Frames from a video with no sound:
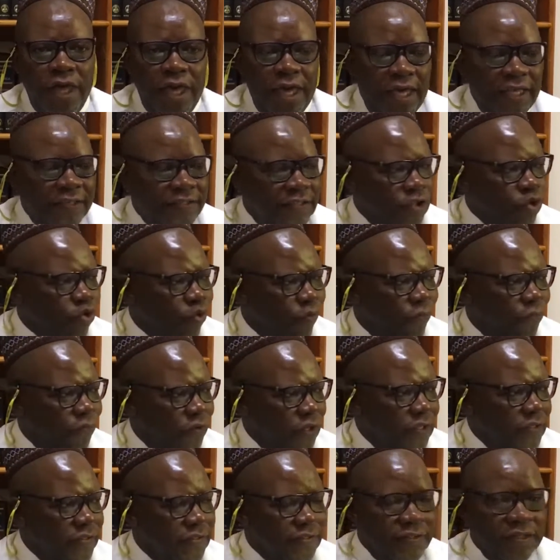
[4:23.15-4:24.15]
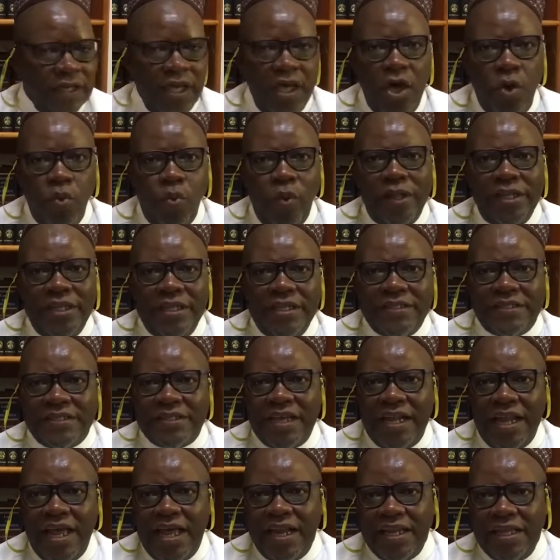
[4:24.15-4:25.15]
SUVs when his
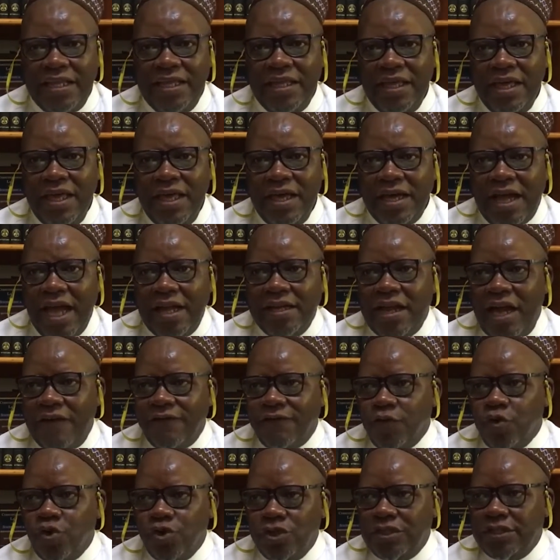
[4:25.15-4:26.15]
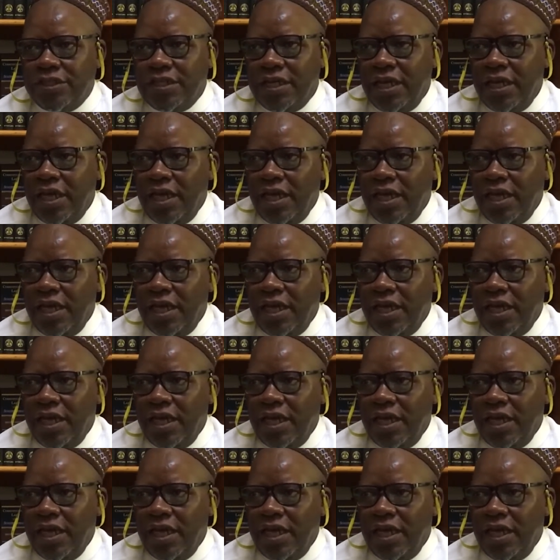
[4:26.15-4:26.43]
salary can't afford